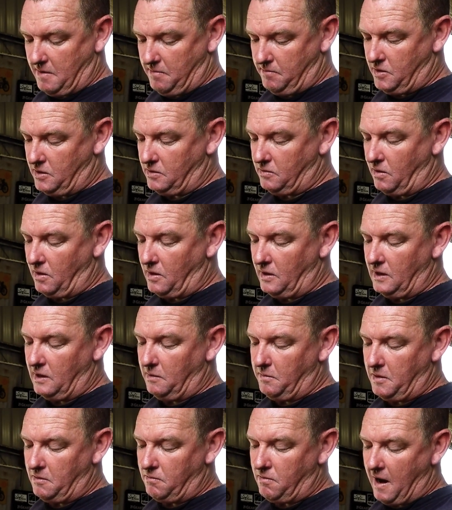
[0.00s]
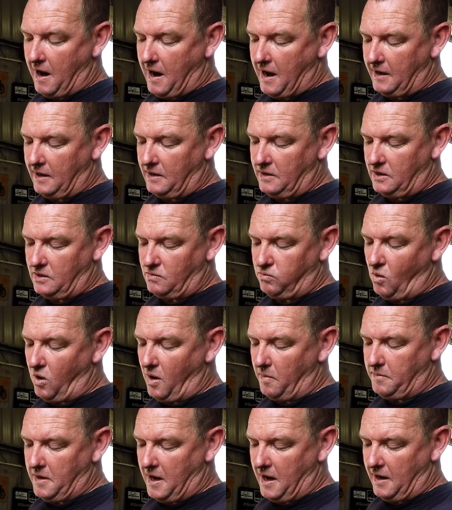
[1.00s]
just on a little bit of rag and just
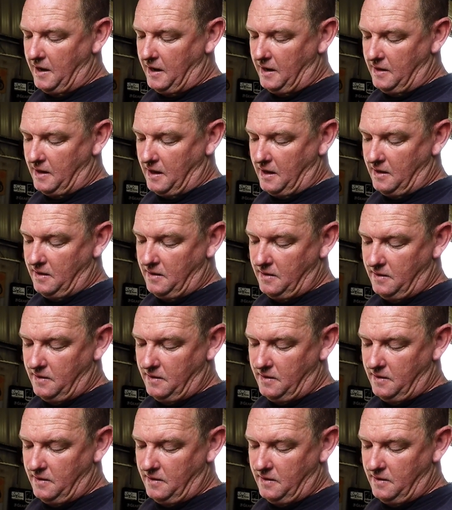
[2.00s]
wipe down in the